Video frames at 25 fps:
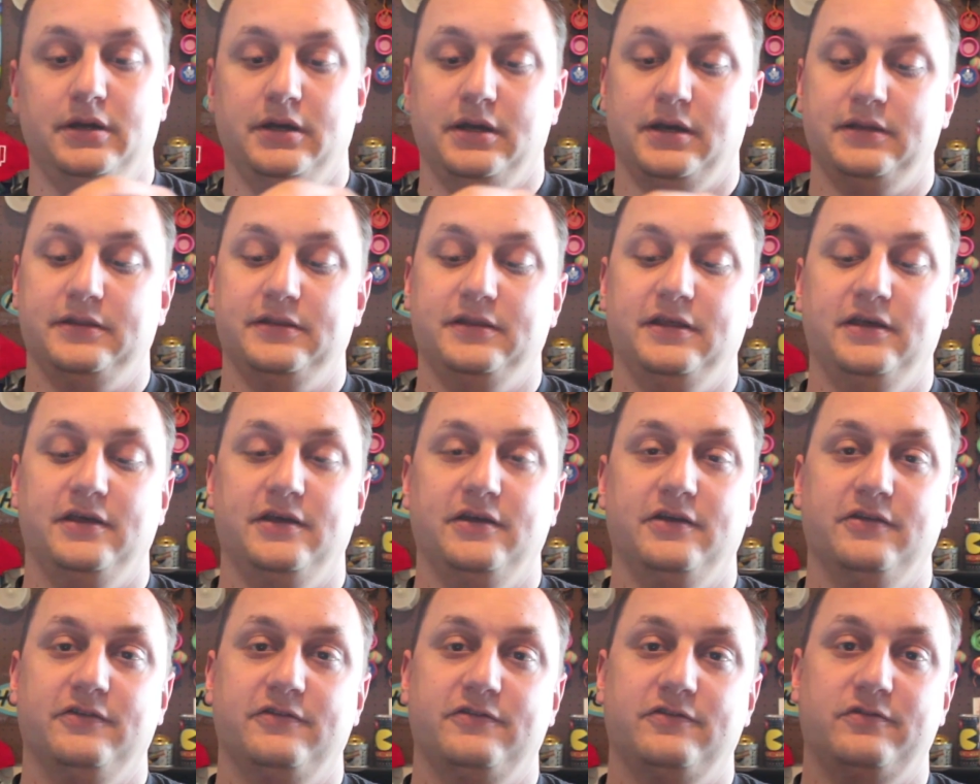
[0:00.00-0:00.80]
And
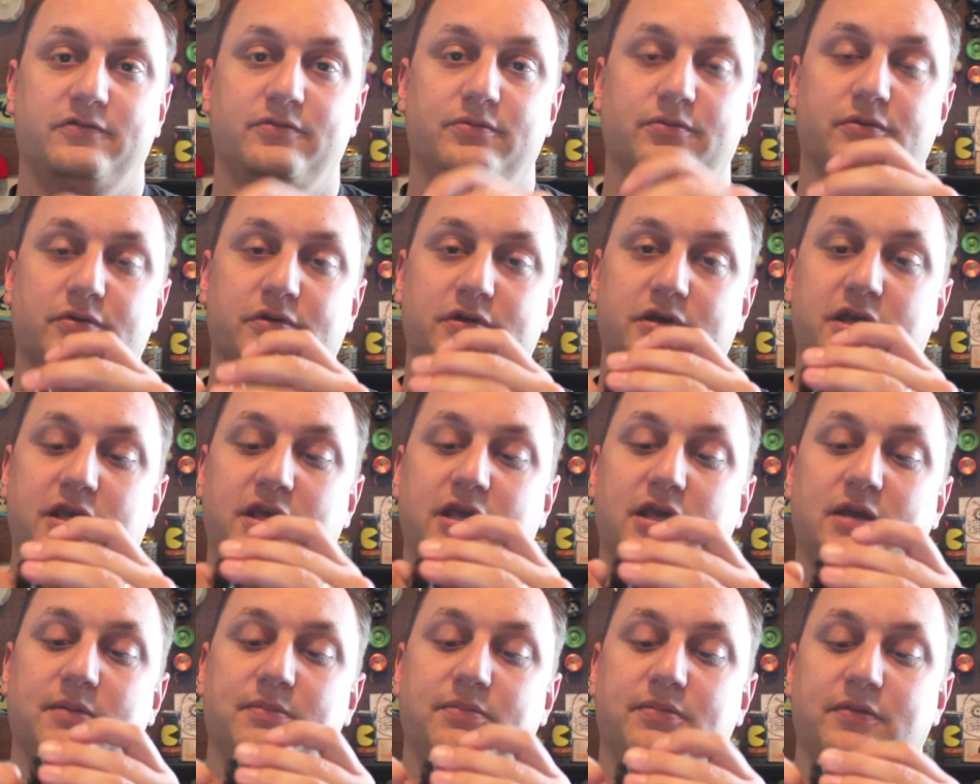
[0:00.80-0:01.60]
this will
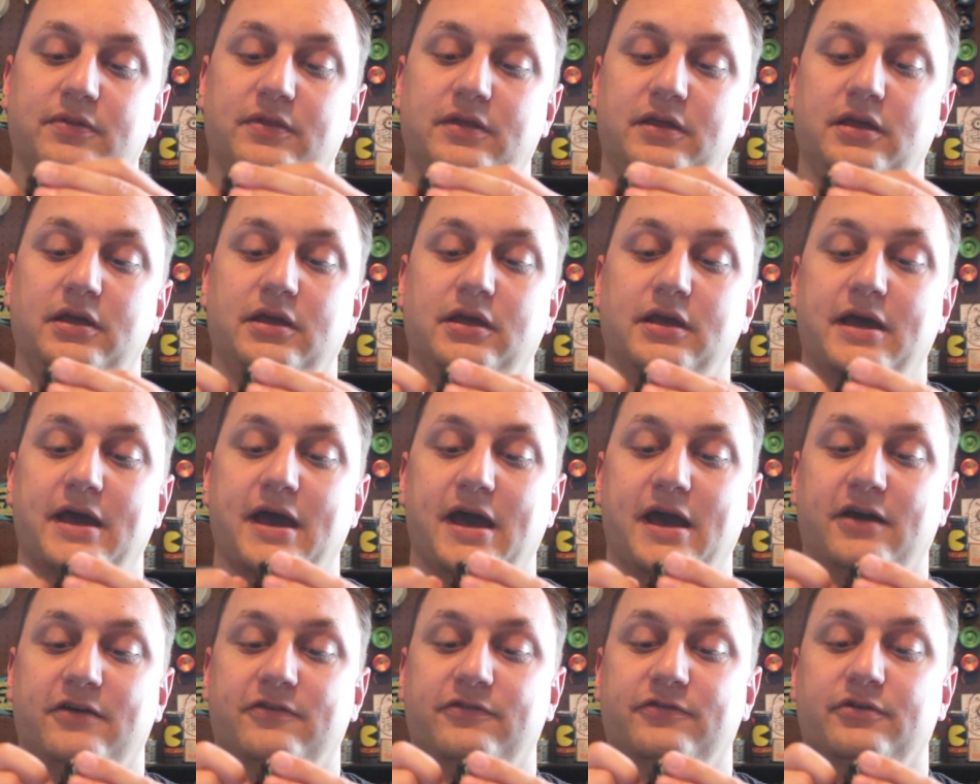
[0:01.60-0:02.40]
keep the
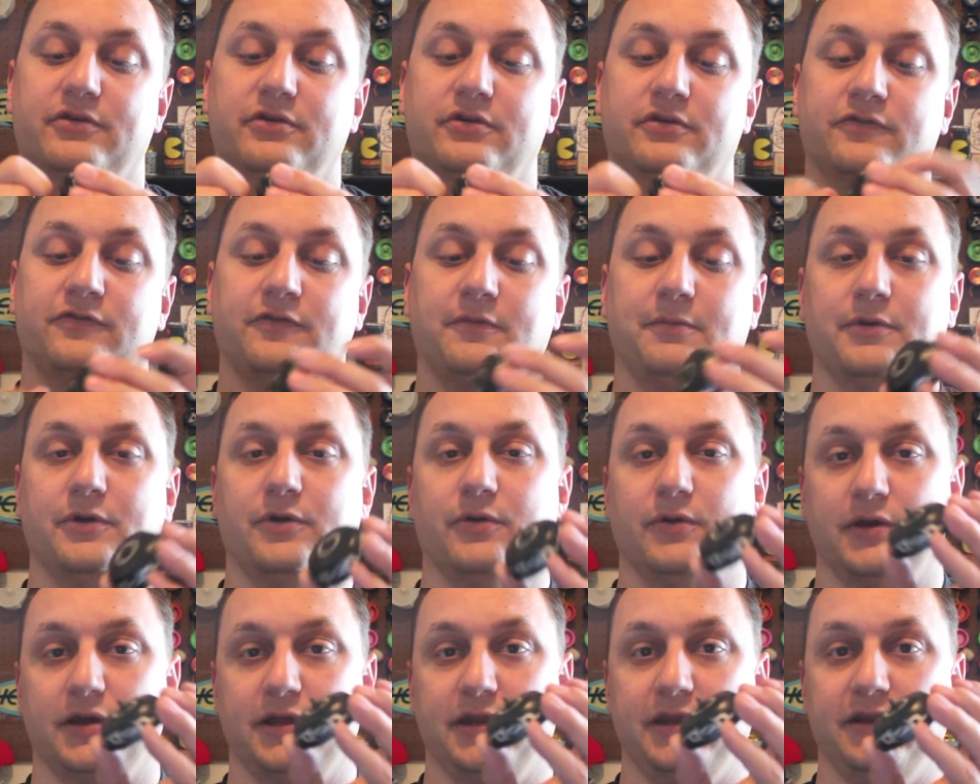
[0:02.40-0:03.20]
axle from
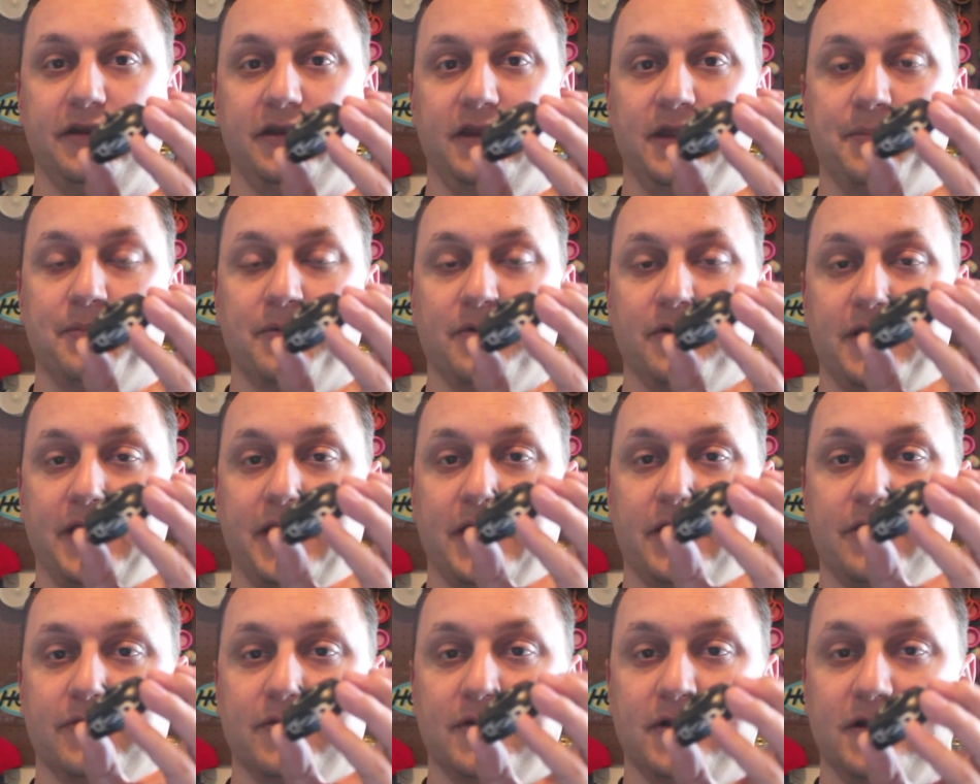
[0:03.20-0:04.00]
going any deeper
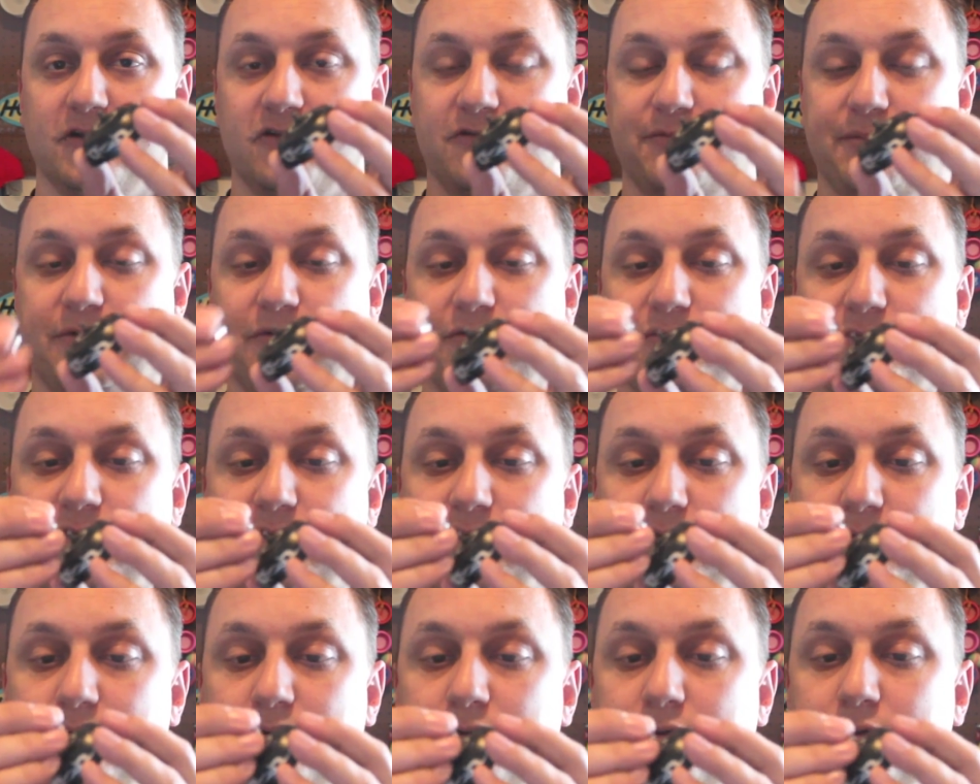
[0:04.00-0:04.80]
down than it's supposed
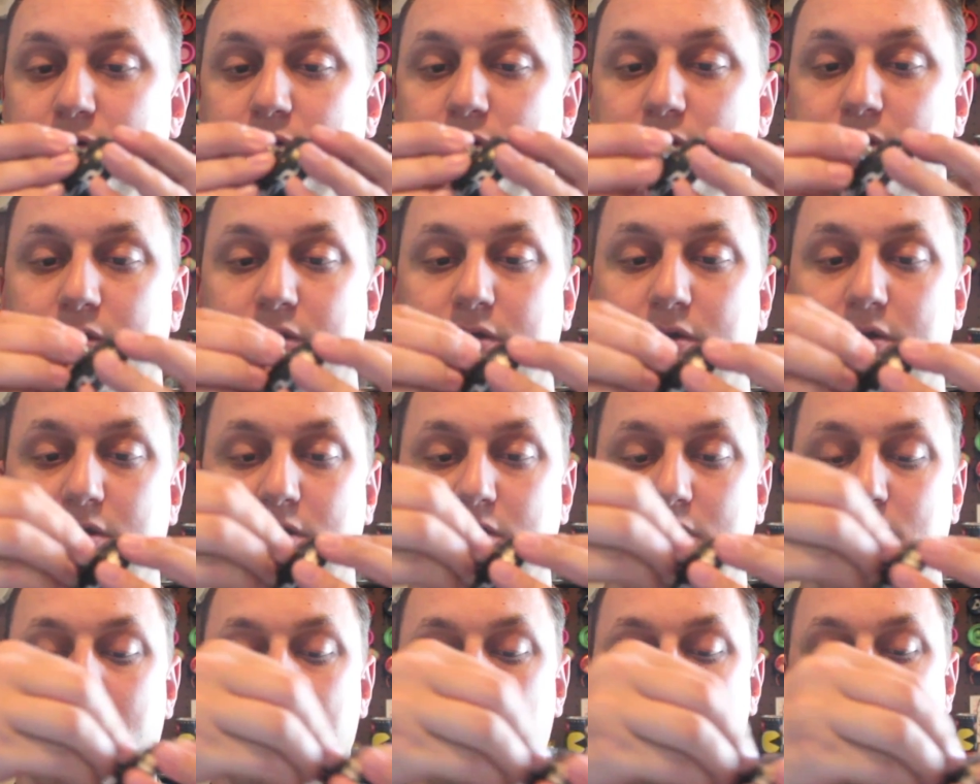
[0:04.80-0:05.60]
to.
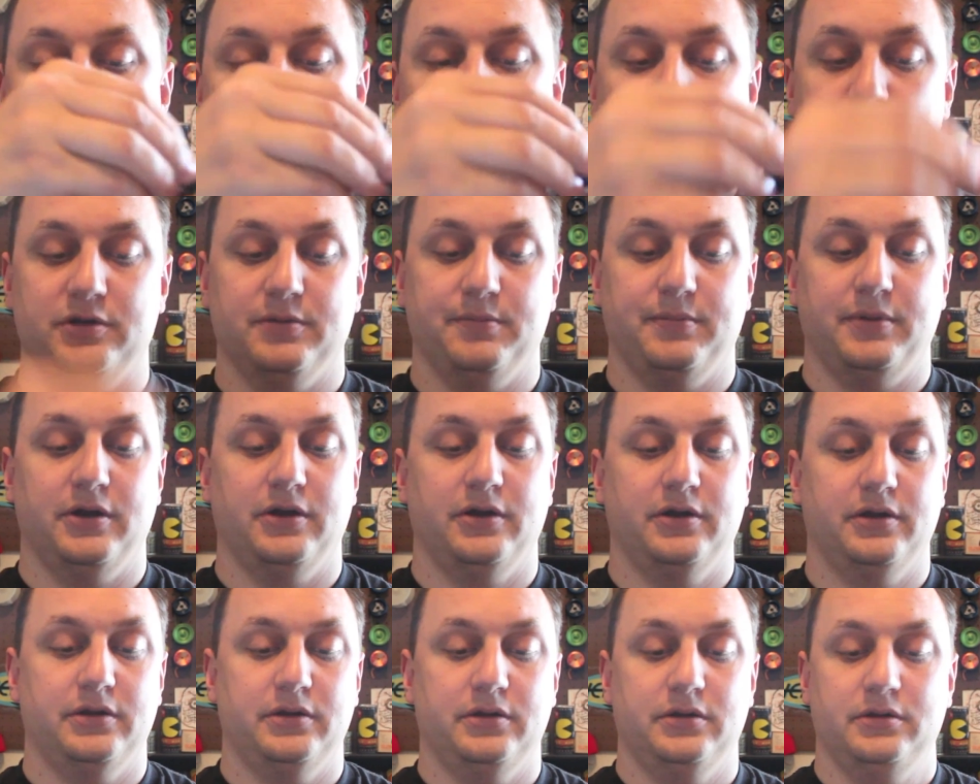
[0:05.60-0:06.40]
Pop on your
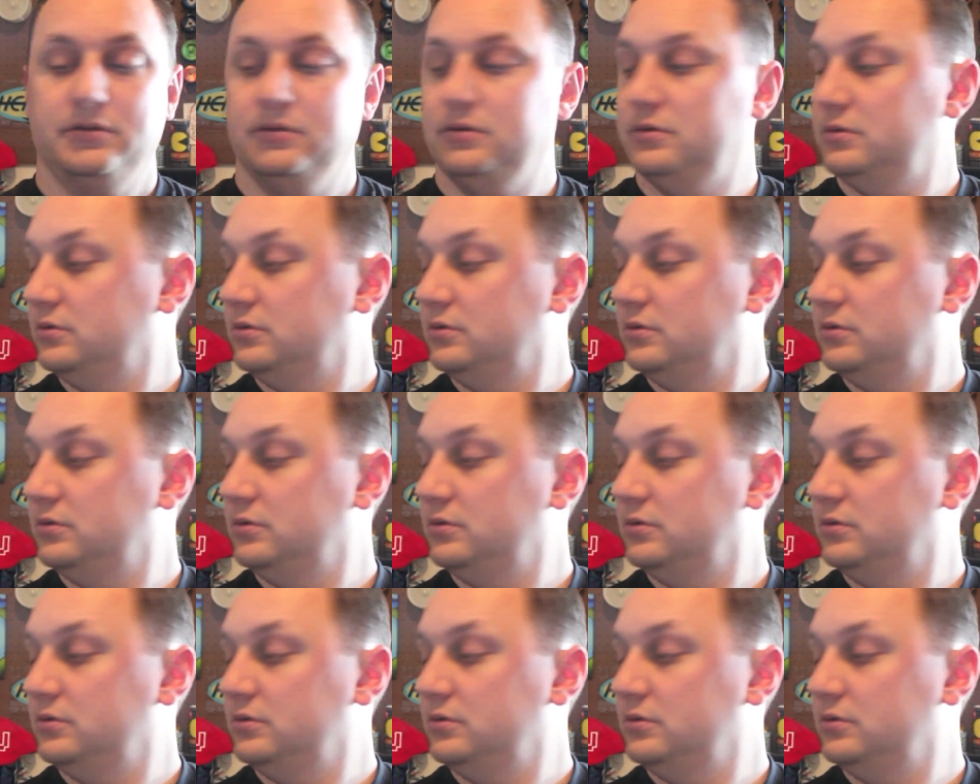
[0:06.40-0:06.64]
bearing,